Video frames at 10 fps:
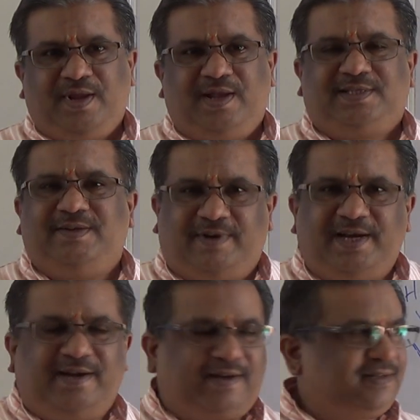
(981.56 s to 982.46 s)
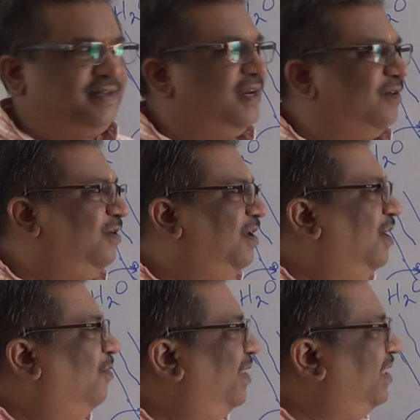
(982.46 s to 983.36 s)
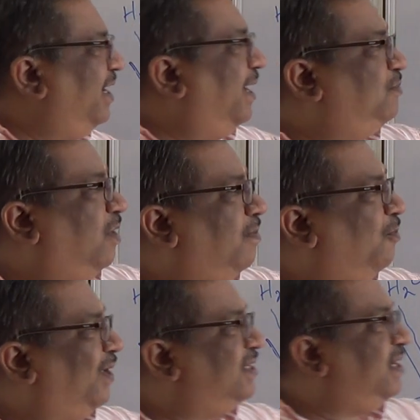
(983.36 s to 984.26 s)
See, very interesting, no? When they absorb, once